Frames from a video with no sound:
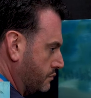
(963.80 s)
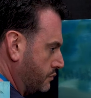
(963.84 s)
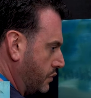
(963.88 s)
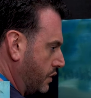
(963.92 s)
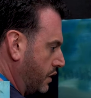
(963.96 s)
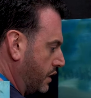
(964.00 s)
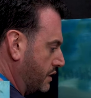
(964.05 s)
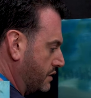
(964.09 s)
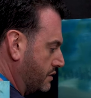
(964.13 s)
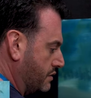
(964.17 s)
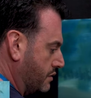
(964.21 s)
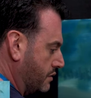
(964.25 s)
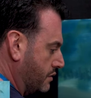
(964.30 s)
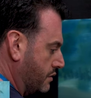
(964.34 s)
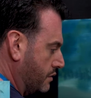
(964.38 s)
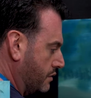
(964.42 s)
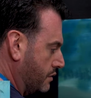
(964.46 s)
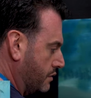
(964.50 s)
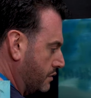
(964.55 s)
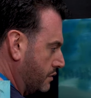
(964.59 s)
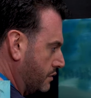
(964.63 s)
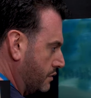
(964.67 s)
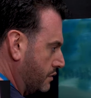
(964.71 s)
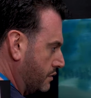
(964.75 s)
Pause.
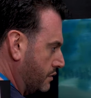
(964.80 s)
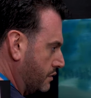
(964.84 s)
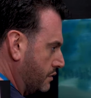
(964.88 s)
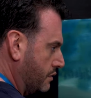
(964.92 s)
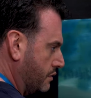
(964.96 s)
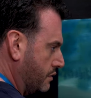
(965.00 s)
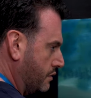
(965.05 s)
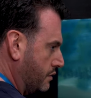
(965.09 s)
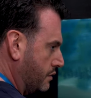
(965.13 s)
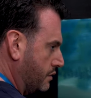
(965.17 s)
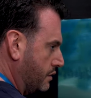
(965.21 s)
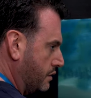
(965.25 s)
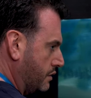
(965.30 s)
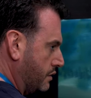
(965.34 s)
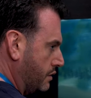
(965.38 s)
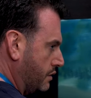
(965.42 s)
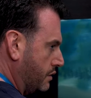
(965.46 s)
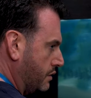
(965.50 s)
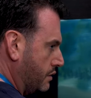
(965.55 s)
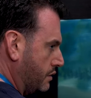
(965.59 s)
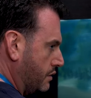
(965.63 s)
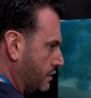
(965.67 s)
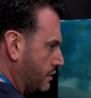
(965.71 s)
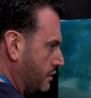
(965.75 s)
No.
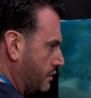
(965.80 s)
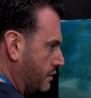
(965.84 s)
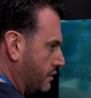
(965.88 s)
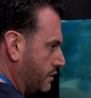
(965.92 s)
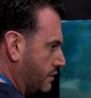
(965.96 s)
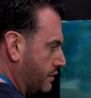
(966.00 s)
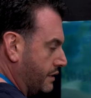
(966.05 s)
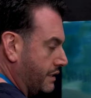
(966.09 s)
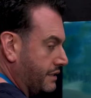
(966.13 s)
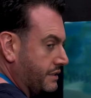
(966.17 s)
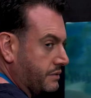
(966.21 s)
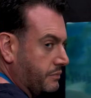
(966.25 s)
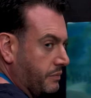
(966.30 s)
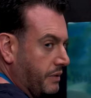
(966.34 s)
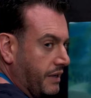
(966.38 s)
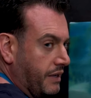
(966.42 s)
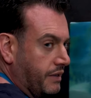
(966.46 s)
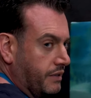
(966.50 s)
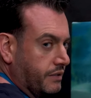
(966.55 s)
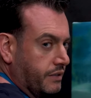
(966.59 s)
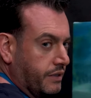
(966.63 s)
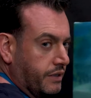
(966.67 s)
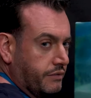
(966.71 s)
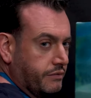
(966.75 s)
That's a
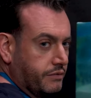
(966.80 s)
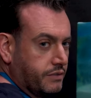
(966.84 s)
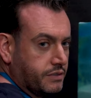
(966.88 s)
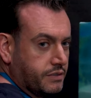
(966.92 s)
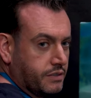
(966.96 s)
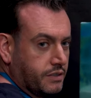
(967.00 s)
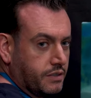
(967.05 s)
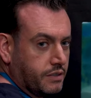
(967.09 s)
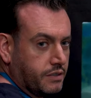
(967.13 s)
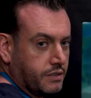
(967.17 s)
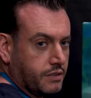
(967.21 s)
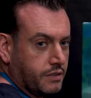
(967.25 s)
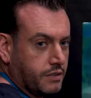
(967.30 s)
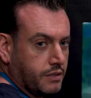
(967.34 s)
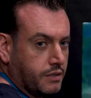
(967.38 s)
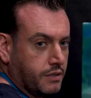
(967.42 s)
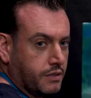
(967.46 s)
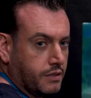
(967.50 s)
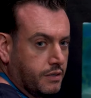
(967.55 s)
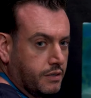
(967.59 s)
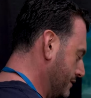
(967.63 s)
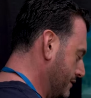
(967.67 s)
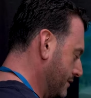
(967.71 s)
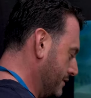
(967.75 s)
palette knife, isn't it?
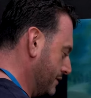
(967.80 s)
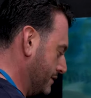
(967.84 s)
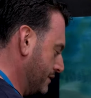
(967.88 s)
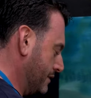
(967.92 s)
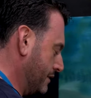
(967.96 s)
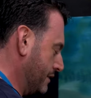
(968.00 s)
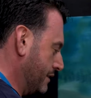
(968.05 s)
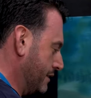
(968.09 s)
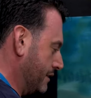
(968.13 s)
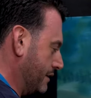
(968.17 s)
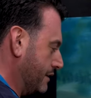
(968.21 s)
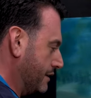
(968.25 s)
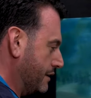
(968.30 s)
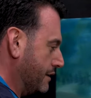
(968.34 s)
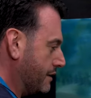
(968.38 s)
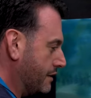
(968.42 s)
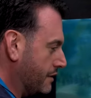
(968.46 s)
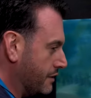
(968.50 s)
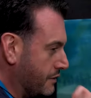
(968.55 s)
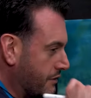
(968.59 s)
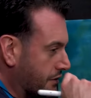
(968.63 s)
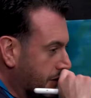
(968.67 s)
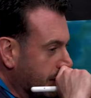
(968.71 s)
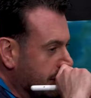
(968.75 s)

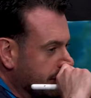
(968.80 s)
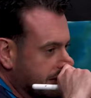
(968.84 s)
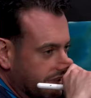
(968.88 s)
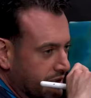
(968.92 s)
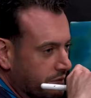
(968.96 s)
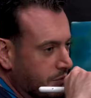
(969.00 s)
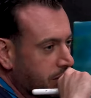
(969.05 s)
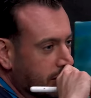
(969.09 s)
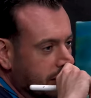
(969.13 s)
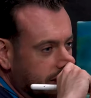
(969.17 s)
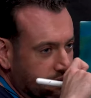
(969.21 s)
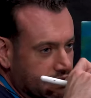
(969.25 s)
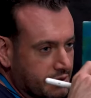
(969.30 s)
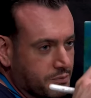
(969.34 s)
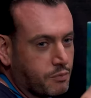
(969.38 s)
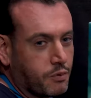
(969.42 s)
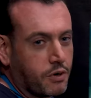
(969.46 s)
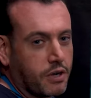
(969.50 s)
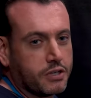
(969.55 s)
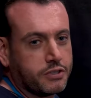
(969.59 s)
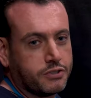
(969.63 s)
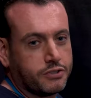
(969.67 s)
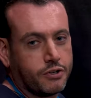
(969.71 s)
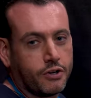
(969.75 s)
You guys let me get this
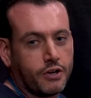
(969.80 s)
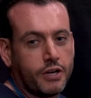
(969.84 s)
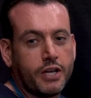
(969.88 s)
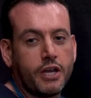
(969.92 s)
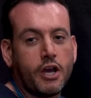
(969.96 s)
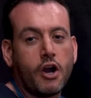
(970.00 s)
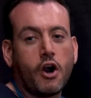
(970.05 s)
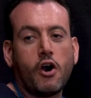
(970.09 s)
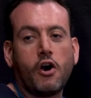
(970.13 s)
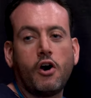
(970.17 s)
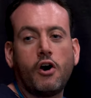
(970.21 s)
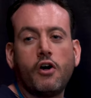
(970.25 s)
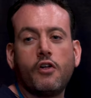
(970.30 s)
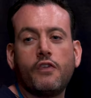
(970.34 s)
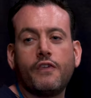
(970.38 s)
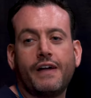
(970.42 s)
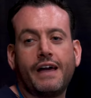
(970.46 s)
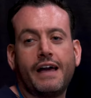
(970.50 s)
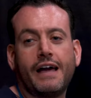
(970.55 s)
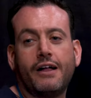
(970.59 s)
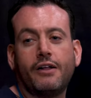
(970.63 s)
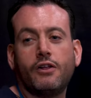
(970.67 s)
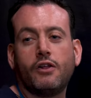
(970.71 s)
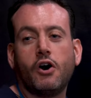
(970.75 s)
brush dirty all
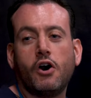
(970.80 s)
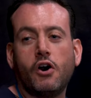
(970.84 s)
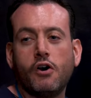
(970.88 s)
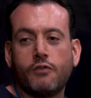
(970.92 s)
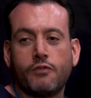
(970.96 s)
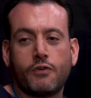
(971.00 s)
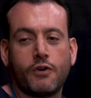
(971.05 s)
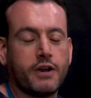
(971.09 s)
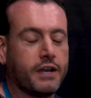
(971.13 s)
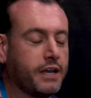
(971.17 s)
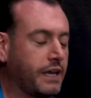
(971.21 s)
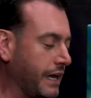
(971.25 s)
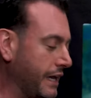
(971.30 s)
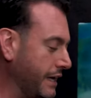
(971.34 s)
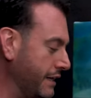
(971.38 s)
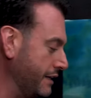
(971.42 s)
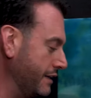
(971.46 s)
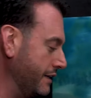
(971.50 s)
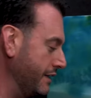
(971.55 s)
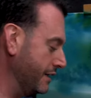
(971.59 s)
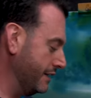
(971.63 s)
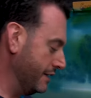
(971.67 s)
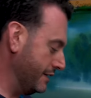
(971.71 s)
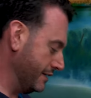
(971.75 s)
the hell over
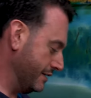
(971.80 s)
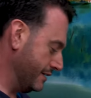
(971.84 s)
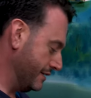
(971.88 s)
again?